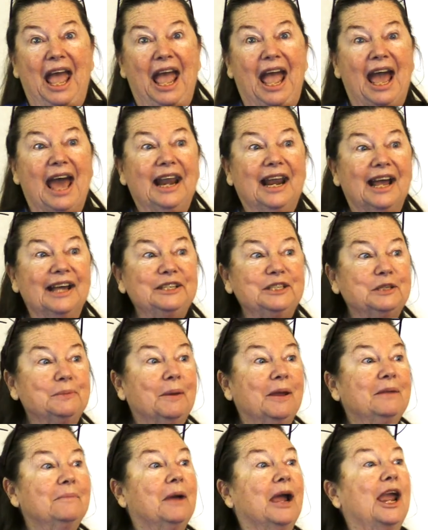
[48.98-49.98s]
And I
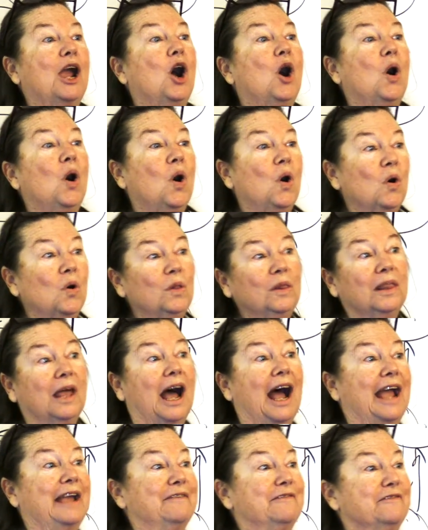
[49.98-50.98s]
spent my whole
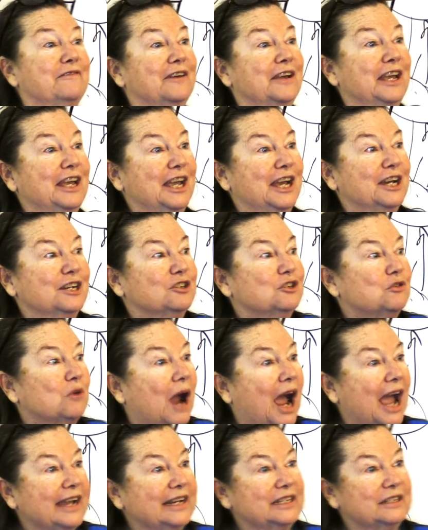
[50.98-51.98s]
life
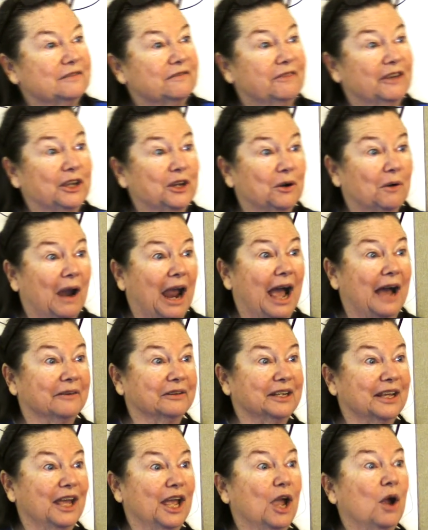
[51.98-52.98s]
trying to figure
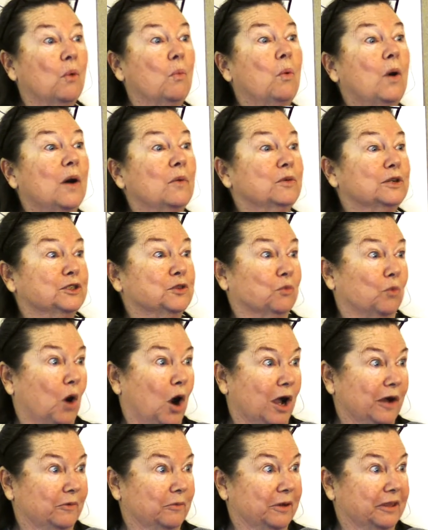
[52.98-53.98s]
out what was
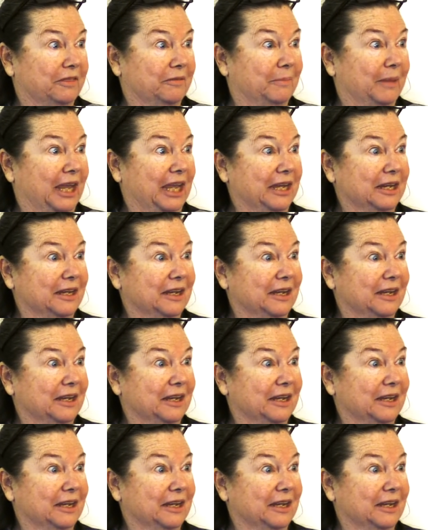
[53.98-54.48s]
wrong with me.